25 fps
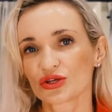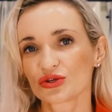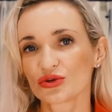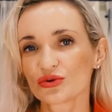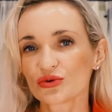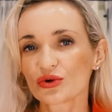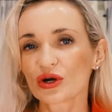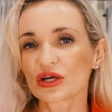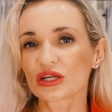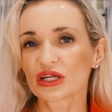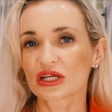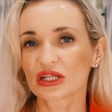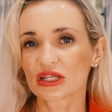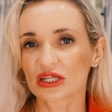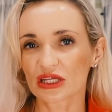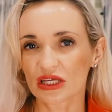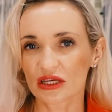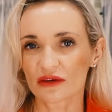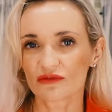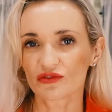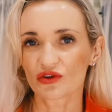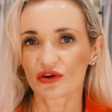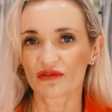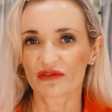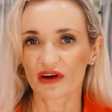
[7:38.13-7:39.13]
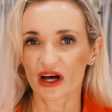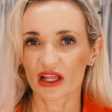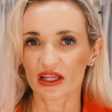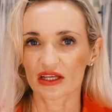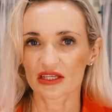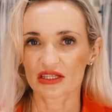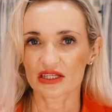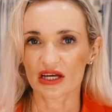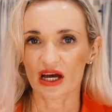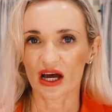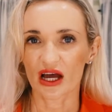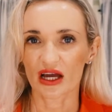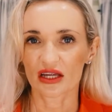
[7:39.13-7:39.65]
you're gonna leave your
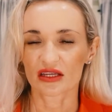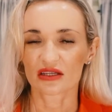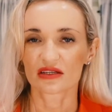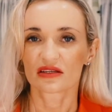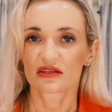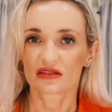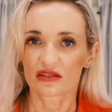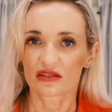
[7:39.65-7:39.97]
Valentine